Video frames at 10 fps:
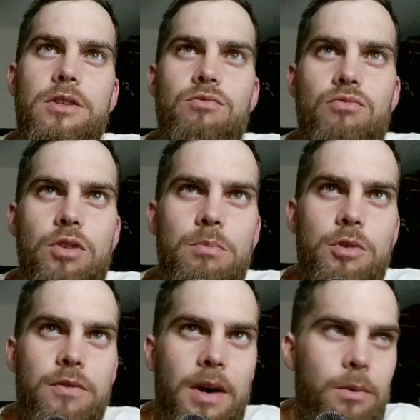rook
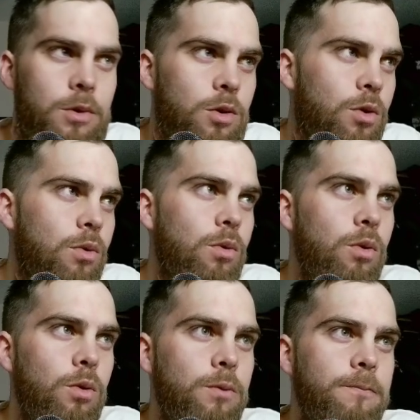move I would
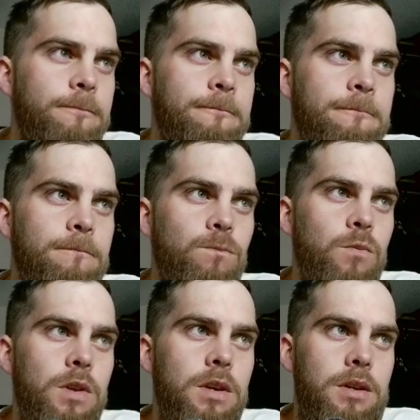call
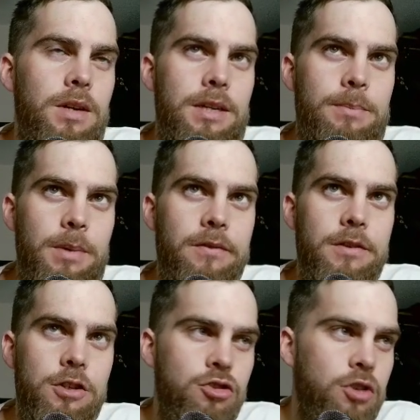a bit of a
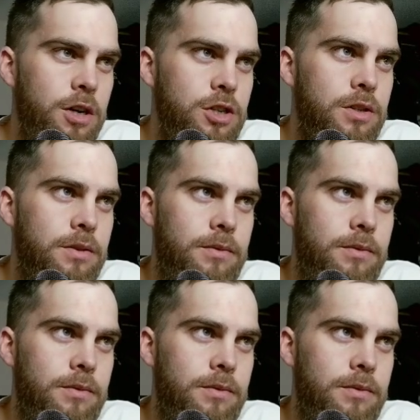destruction.